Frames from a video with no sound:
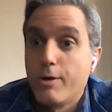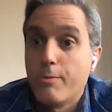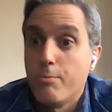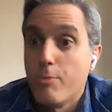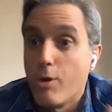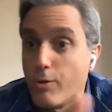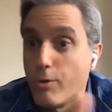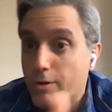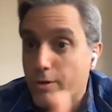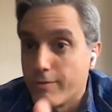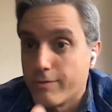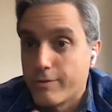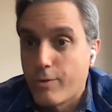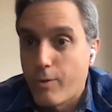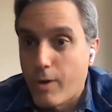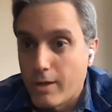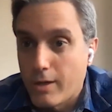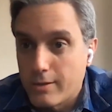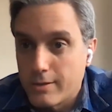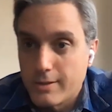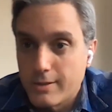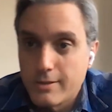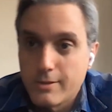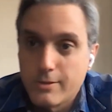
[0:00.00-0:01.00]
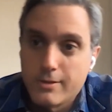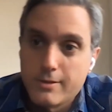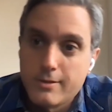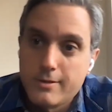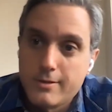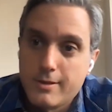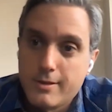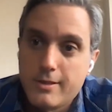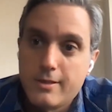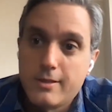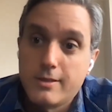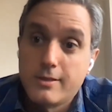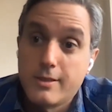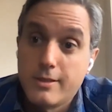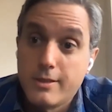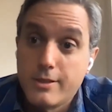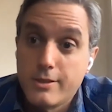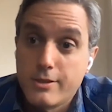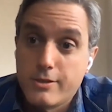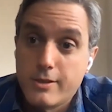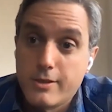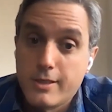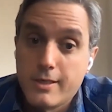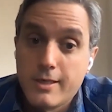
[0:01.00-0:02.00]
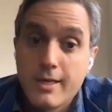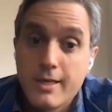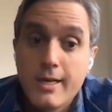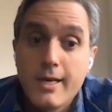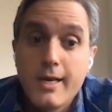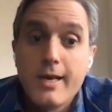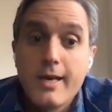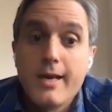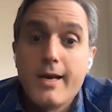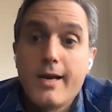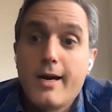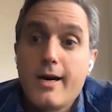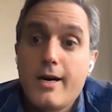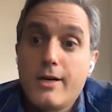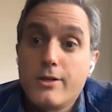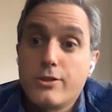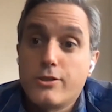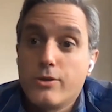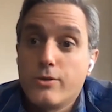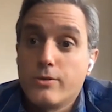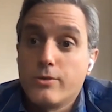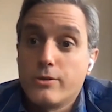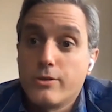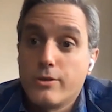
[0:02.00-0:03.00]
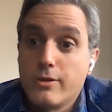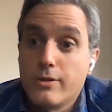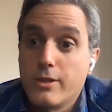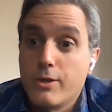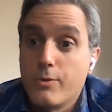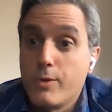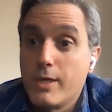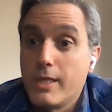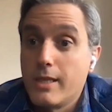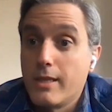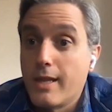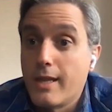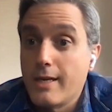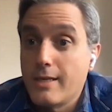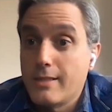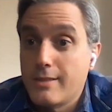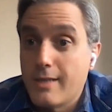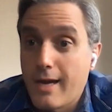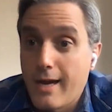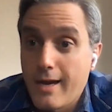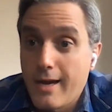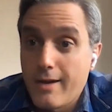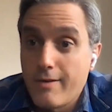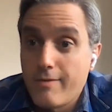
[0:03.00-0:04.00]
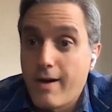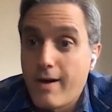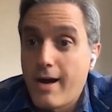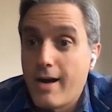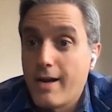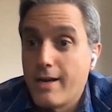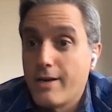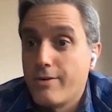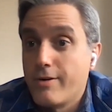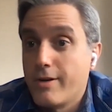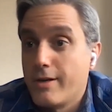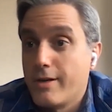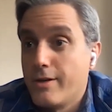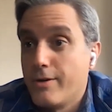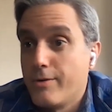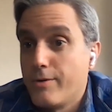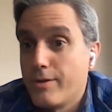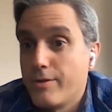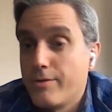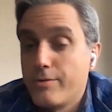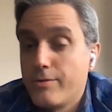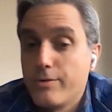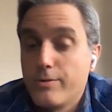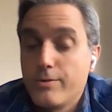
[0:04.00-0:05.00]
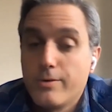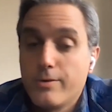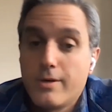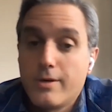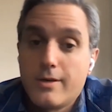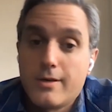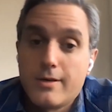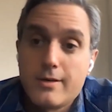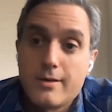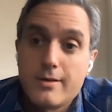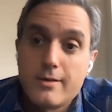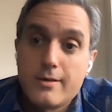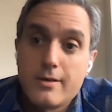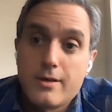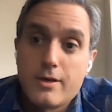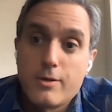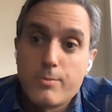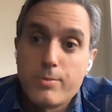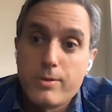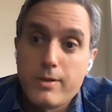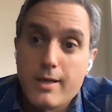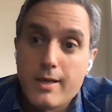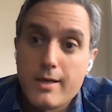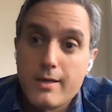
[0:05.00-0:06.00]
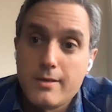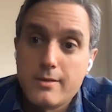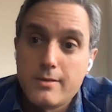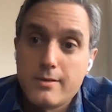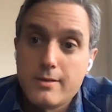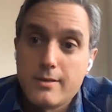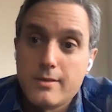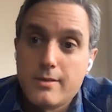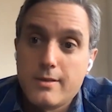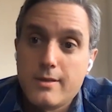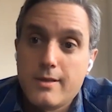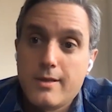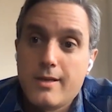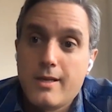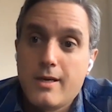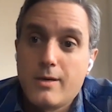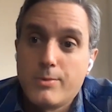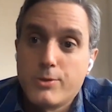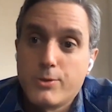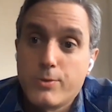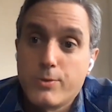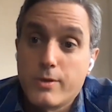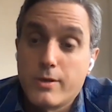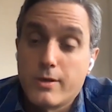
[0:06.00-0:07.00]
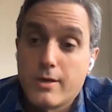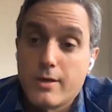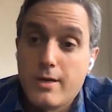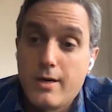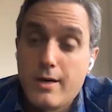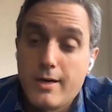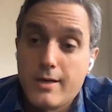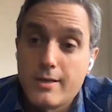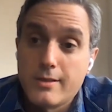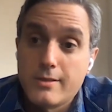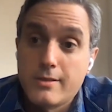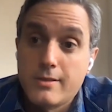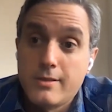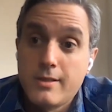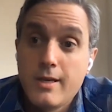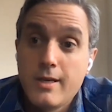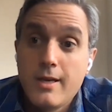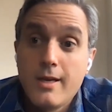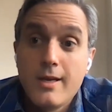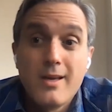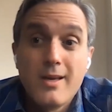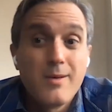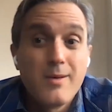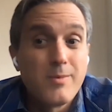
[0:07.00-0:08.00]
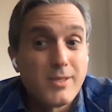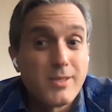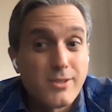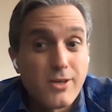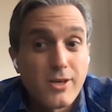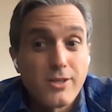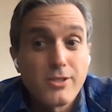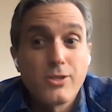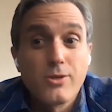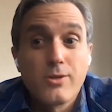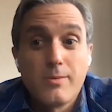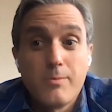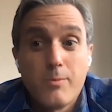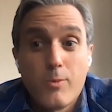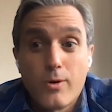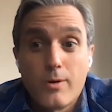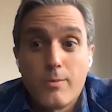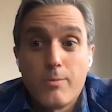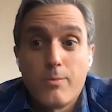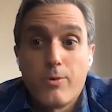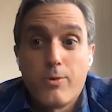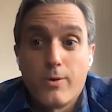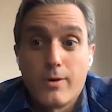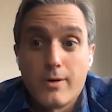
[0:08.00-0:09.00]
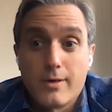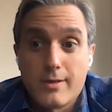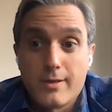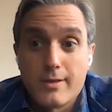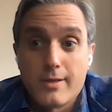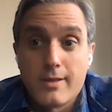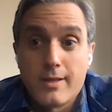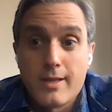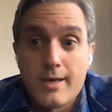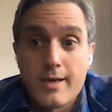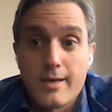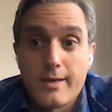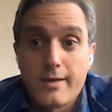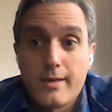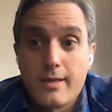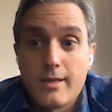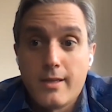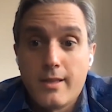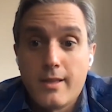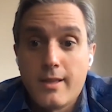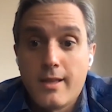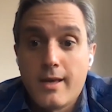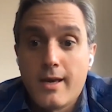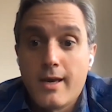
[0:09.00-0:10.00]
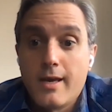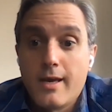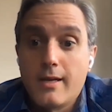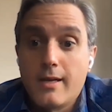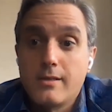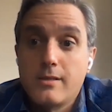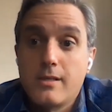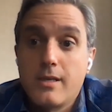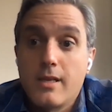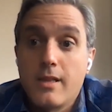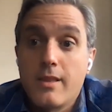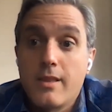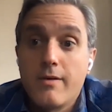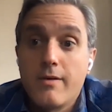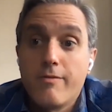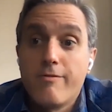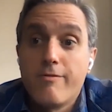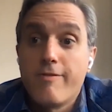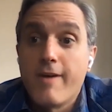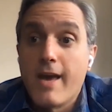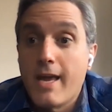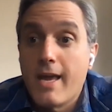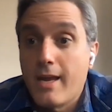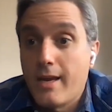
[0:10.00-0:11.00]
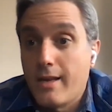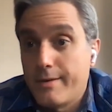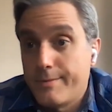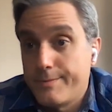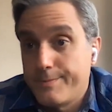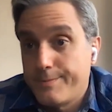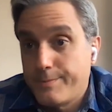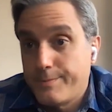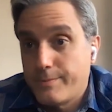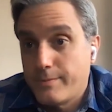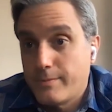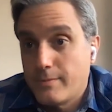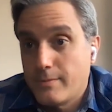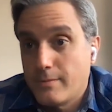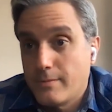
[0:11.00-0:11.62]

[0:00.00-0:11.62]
emotive qualities in this industry. So certainly we like to have high grade going through our plant. It helps with our costs. It's also more important than that, in that the vein,